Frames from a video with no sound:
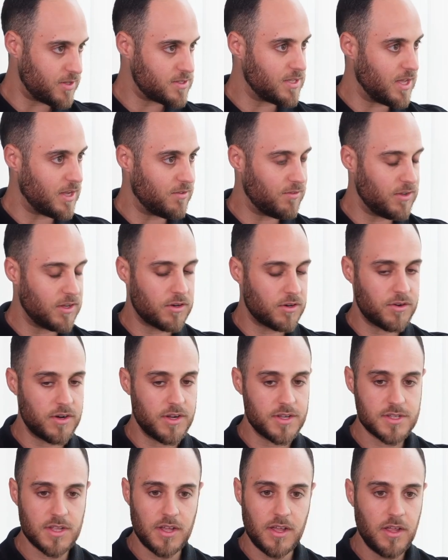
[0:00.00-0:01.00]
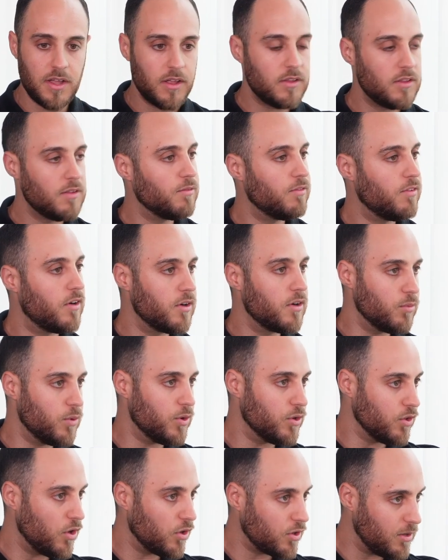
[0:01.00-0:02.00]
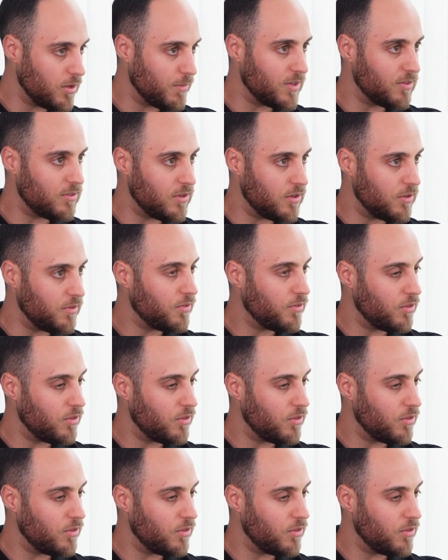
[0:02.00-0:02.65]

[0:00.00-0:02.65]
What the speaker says: rates that have increased, very well documented.